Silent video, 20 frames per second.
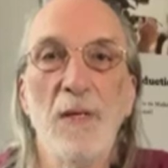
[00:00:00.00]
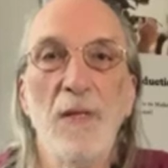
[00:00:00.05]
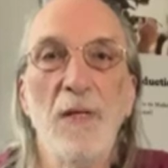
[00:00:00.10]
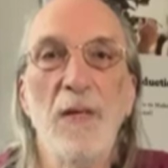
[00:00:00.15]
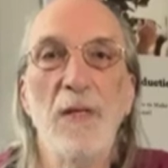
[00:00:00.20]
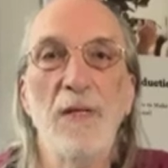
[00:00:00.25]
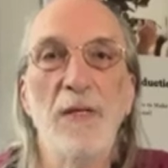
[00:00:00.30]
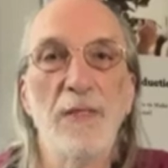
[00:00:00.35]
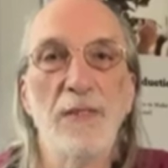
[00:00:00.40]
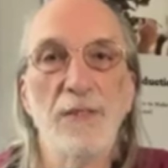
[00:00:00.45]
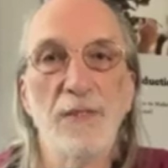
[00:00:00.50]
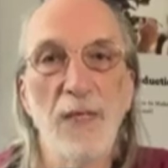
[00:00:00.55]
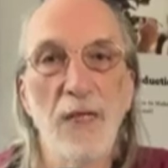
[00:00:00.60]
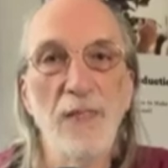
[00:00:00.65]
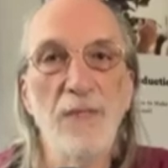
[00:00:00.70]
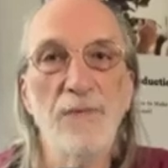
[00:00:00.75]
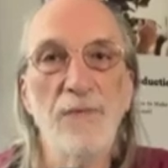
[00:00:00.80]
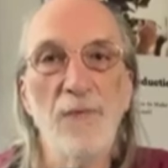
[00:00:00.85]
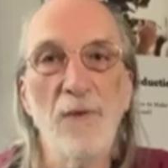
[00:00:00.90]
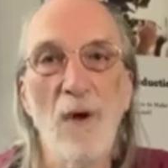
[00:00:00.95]
In
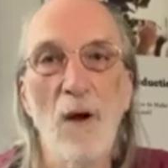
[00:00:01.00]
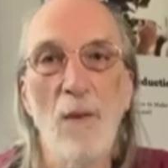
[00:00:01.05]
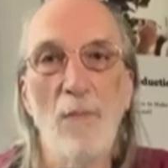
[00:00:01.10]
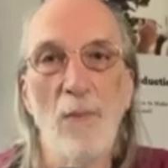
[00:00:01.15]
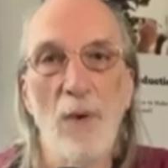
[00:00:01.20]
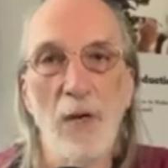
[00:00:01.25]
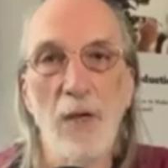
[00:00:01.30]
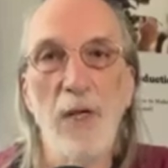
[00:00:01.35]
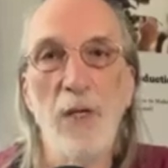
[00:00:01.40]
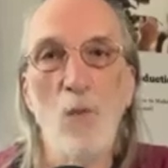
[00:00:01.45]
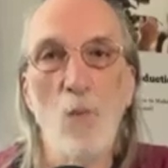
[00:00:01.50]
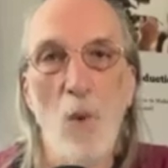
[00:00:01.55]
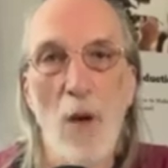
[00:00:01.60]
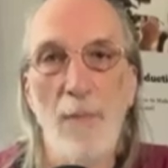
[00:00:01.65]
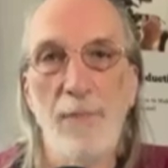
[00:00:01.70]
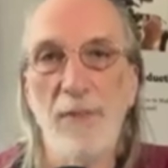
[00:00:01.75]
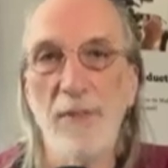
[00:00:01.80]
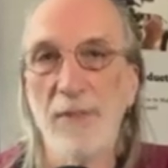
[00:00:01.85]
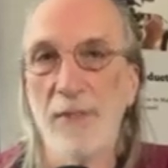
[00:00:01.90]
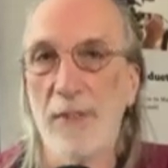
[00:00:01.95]
exchange for our money,
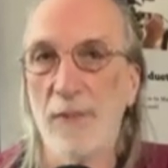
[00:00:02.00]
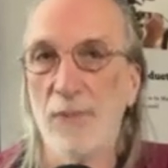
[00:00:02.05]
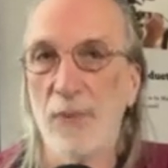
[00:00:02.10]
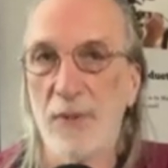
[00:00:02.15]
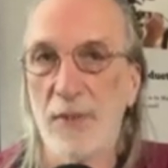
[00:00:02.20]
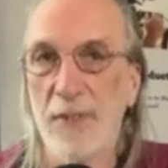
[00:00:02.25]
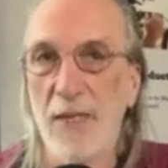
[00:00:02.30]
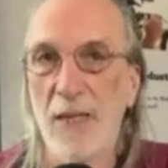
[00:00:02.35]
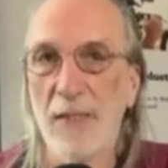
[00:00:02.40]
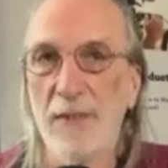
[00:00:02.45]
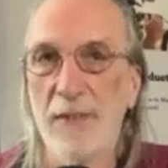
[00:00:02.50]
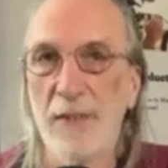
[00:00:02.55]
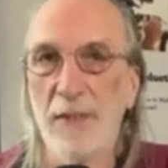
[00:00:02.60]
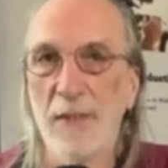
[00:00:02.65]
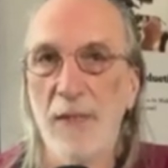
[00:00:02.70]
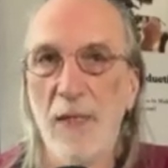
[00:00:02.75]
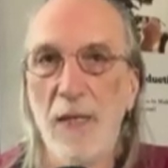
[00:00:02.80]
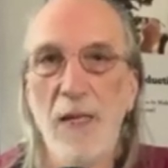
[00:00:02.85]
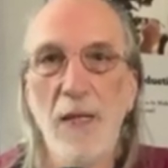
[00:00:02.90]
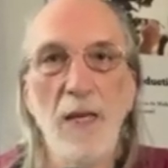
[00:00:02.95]
weapons, and
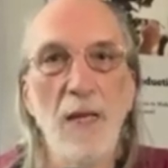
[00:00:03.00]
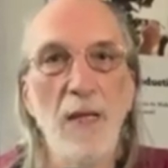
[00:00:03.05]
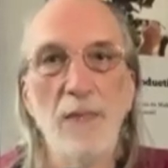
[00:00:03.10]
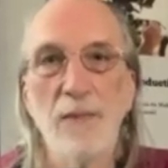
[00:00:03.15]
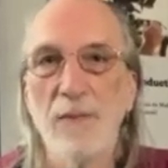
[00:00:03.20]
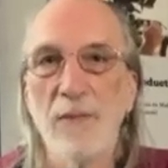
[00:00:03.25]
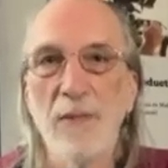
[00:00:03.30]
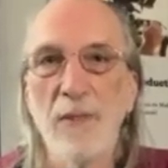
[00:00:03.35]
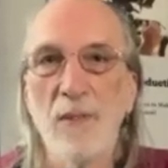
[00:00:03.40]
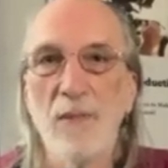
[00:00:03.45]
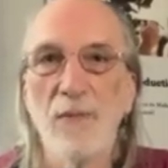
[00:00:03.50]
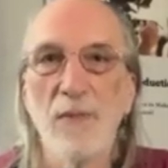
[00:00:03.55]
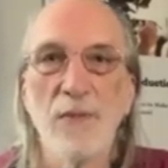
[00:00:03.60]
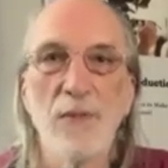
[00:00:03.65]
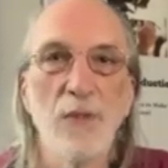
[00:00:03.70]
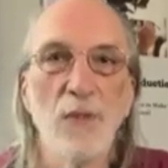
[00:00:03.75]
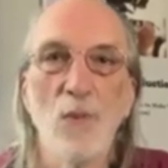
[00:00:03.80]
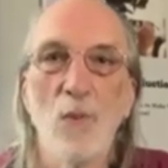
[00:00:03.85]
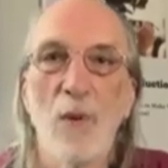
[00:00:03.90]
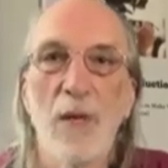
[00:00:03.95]
protection, Israel will
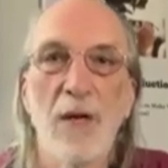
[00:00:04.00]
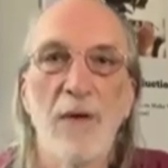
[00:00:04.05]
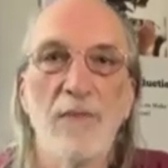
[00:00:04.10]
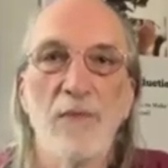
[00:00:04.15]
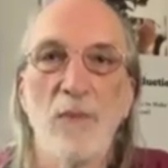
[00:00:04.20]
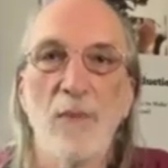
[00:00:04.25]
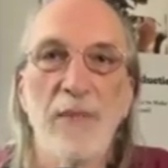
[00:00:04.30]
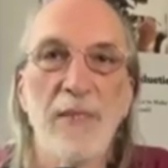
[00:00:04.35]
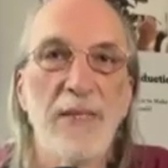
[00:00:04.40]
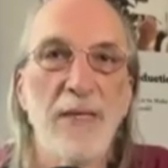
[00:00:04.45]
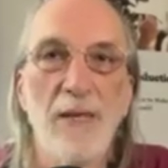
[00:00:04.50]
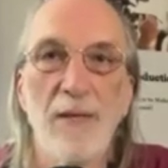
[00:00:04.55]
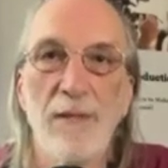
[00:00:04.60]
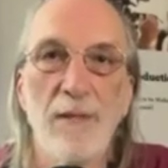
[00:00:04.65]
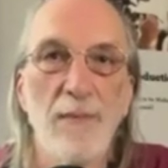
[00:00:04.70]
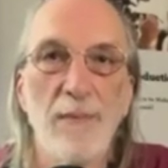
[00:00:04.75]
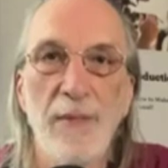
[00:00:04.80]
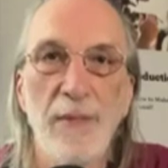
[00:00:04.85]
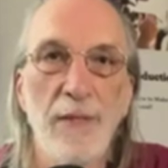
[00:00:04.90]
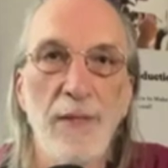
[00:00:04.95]
do whatever we tell
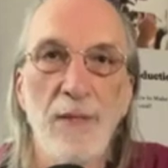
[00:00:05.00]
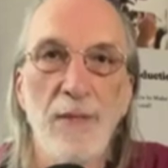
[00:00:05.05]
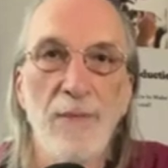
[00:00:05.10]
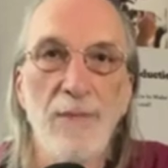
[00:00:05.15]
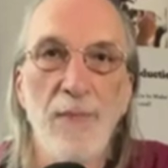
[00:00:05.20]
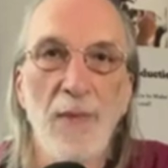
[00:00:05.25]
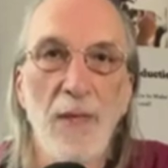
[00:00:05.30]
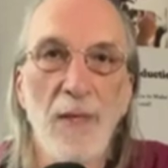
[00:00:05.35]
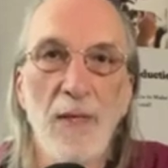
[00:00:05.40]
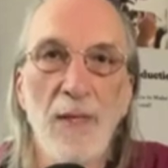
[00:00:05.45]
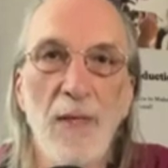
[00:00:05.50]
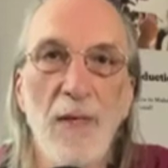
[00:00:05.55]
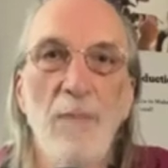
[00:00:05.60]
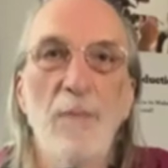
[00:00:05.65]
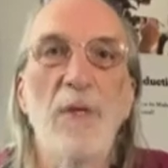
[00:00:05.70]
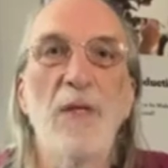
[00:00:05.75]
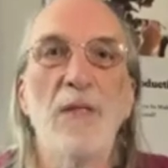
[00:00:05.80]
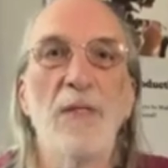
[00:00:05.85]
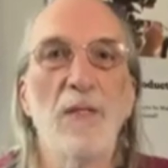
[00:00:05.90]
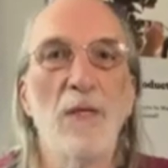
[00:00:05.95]
them to do.
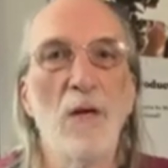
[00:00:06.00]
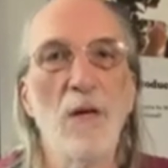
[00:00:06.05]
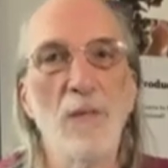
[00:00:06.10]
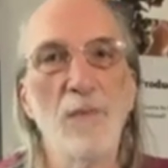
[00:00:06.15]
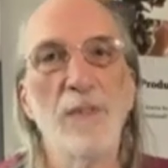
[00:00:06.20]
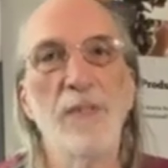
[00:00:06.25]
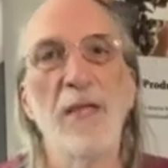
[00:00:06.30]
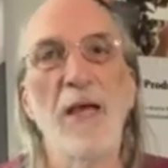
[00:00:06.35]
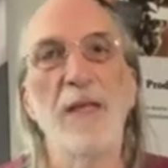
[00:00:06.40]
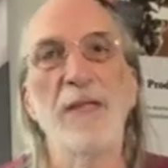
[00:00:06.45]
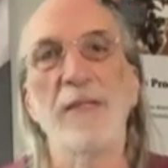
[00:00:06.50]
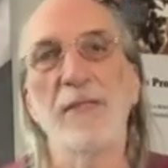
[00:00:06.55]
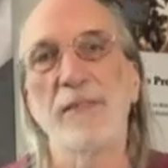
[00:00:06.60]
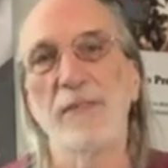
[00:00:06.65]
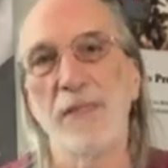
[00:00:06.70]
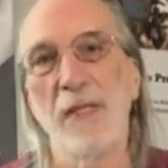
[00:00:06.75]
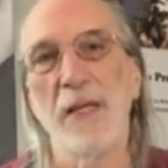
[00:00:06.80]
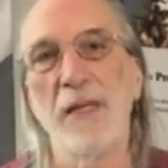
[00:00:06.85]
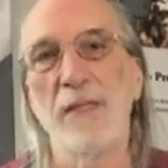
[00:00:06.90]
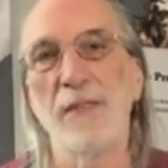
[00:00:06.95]
But along with that
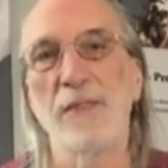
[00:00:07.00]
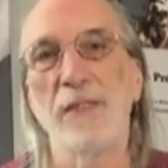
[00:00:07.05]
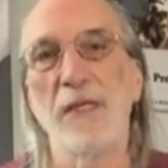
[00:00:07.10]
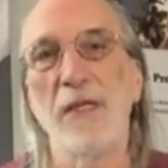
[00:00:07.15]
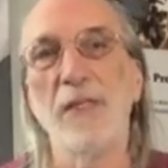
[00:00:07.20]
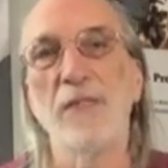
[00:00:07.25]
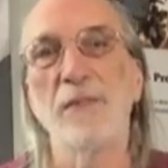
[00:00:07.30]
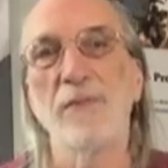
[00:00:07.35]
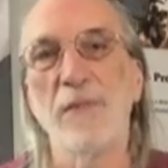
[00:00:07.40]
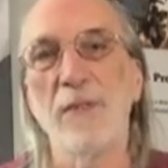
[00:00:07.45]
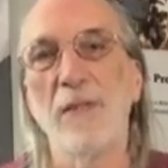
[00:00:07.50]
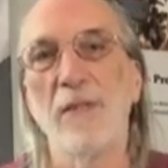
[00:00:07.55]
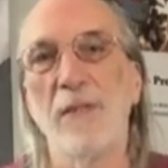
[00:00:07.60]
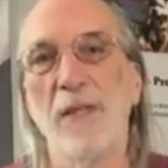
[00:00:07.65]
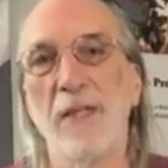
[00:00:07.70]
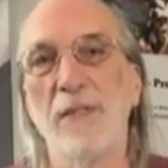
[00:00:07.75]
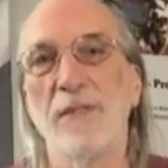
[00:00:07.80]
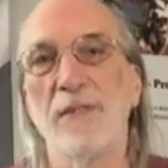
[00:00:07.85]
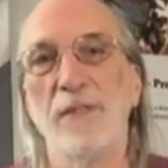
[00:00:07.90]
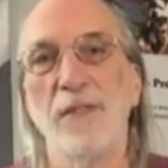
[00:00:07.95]
exchange, Israel
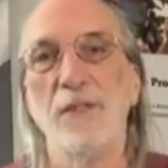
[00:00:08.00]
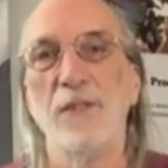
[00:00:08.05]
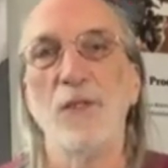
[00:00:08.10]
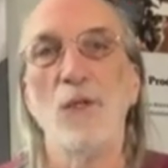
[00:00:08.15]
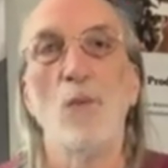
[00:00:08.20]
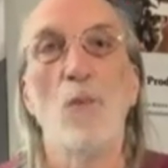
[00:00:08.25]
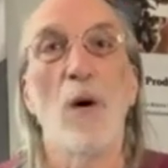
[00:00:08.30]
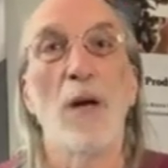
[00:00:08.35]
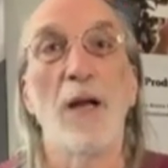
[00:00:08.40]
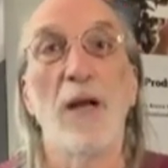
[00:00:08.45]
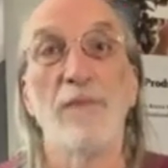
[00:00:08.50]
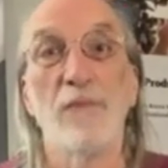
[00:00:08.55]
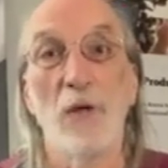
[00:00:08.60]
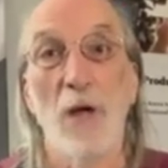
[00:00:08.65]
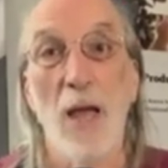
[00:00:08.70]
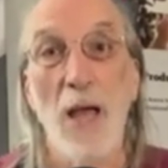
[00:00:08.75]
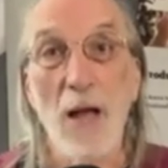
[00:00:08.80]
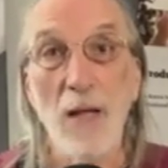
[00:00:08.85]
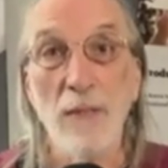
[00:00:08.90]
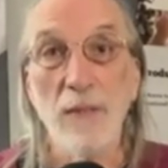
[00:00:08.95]
gets to do
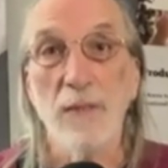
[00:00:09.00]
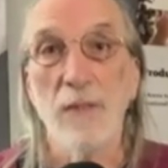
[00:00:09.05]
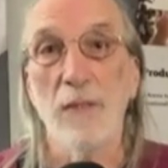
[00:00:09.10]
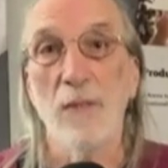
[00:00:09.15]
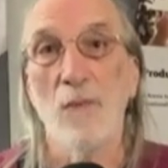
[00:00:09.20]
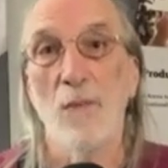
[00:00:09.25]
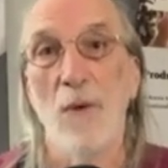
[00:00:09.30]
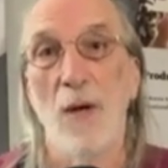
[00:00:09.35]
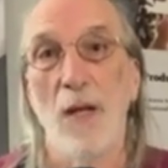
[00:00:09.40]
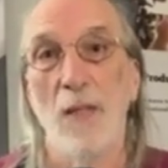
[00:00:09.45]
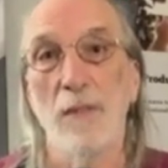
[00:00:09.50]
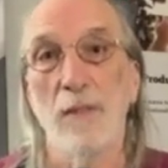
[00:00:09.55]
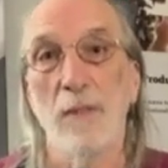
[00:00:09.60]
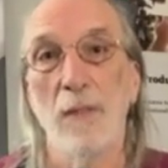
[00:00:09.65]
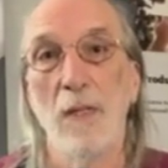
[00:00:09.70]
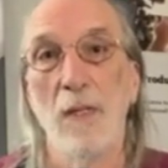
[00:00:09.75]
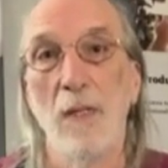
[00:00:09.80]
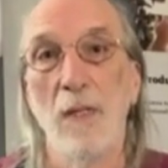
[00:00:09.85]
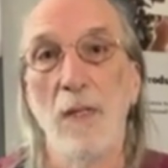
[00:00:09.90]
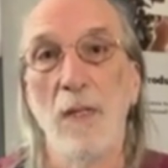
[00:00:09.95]
whatever else it wants
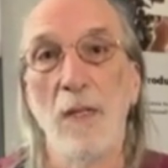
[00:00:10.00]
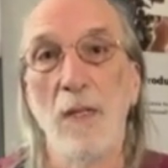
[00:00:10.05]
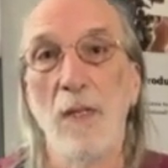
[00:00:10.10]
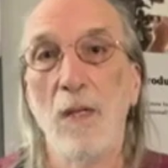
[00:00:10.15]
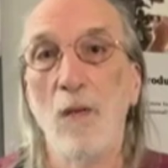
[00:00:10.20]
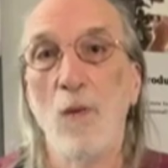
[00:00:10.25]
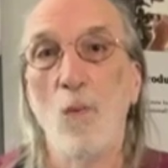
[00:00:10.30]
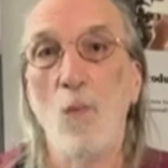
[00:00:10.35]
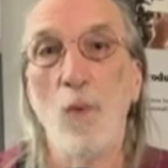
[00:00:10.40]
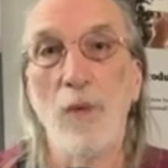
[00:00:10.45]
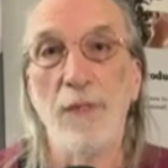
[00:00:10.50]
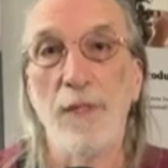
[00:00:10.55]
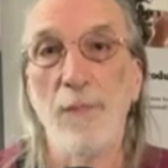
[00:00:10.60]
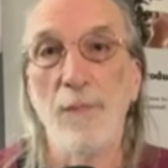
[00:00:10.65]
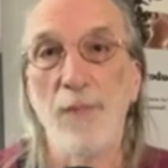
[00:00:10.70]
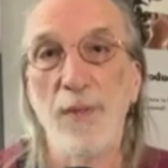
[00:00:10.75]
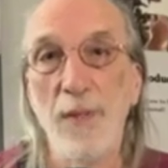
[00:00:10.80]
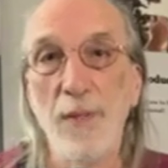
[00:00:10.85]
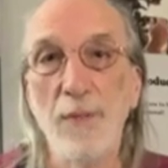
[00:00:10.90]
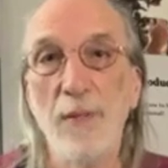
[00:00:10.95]
with
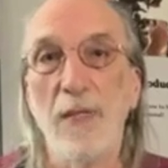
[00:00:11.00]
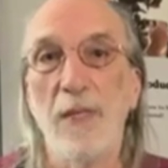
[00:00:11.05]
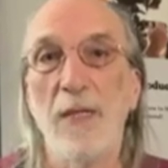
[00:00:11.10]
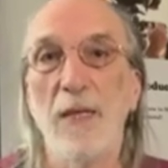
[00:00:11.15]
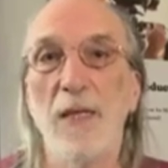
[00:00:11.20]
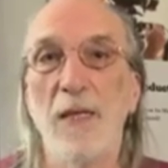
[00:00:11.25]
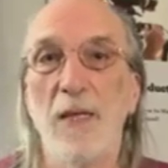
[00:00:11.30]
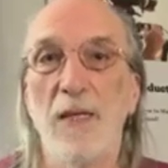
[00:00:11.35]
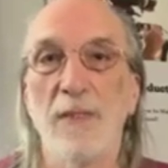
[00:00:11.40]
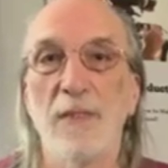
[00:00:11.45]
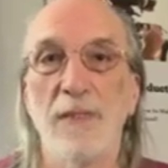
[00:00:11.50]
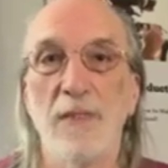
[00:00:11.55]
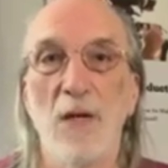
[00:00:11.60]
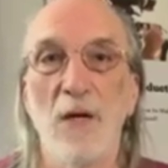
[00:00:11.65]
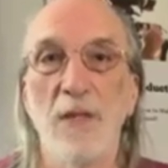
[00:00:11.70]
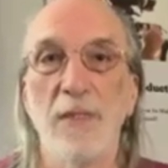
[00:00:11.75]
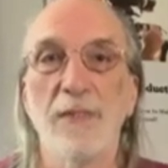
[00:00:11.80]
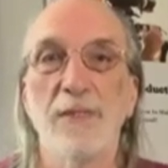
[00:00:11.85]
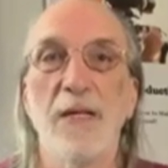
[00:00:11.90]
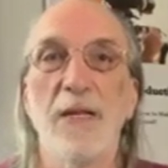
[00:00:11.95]
impunity, as
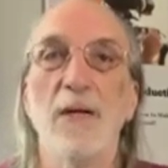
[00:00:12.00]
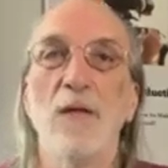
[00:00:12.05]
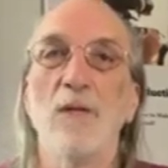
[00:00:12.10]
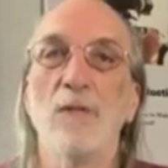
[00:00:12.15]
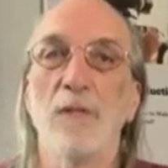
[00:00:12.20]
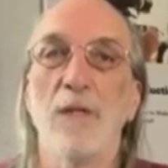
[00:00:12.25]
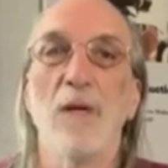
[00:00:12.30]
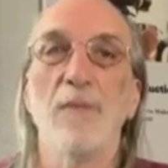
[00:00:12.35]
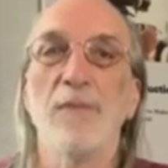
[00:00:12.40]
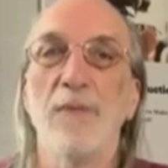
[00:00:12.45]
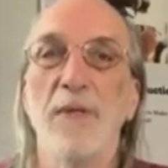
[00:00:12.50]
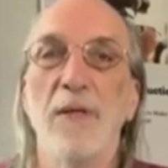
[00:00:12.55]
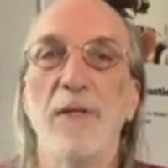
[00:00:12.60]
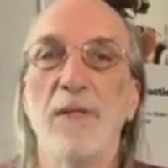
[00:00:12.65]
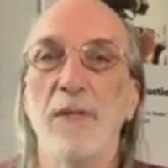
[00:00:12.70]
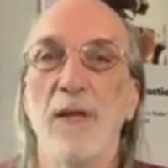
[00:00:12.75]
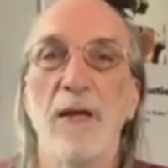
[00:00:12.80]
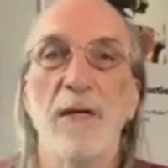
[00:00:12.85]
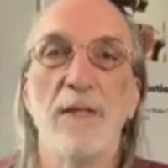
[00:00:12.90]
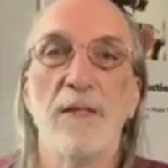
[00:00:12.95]
long as they hold up
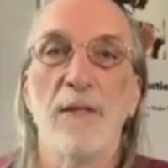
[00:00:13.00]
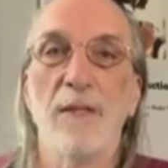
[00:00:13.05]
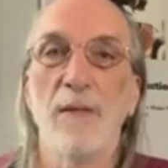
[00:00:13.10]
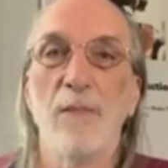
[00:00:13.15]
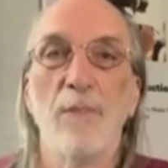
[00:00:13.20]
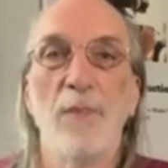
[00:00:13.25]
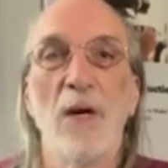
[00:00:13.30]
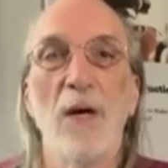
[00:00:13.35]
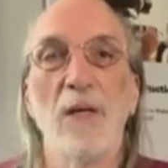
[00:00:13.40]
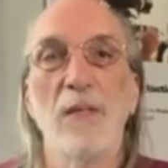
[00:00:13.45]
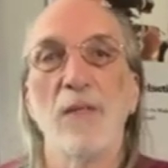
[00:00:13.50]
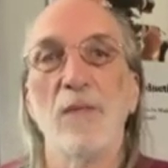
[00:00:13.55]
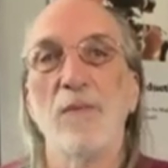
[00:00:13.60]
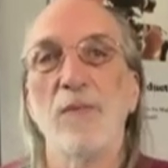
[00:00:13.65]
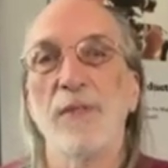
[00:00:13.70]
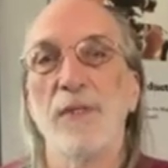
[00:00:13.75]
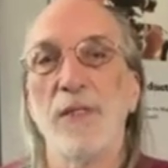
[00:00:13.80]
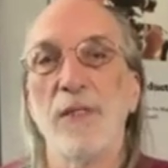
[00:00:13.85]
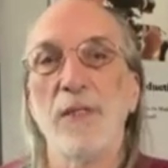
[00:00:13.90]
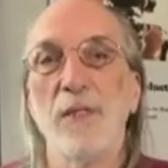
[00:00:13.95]
their end of the bargain
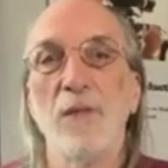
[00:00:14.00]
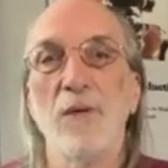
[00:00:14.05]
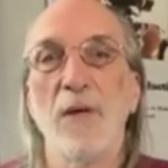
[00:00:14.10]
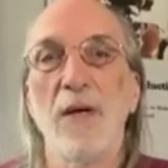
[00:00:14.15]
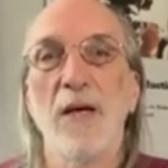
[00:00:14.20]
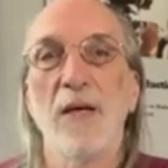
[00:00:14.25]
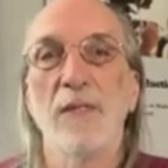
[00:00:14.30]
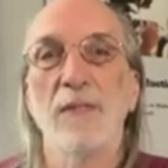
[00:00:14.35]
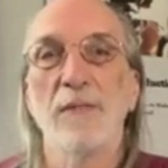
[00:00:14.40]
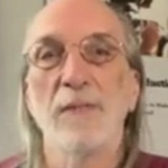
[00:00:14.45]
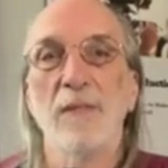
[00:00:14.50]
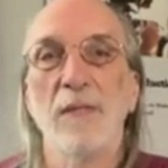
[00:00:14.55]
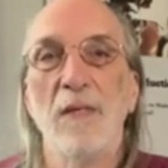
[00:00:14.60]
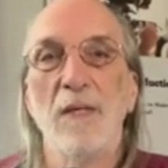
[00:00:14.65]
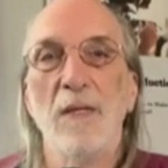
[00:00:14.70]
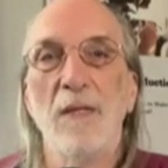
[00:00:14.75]
with the U.S.